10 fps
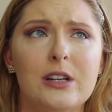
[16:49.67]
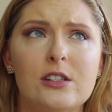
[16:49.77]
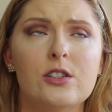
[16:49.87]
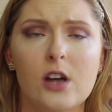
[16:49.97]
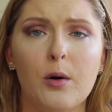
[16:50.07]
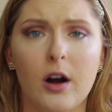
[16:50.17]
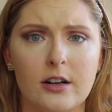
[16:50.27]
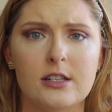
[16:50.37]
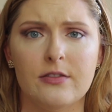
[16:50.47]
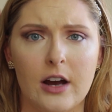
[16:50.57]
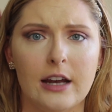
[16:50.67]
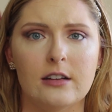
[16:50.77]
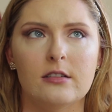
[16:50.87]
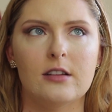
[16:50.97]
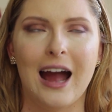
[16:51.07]
it's so hard to
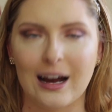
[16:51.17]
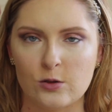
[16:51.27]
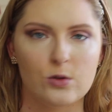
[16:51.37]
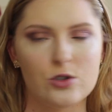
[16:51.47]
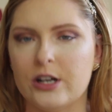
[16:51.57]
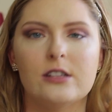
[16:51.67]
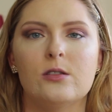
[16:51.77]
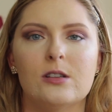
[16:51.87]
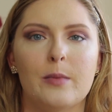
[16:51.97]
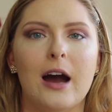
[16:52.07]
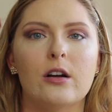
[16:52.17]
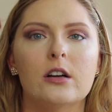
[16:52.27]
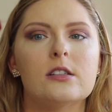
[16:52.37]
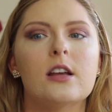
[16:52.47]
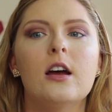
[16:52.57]
find actual translucent
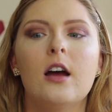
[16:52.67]
powders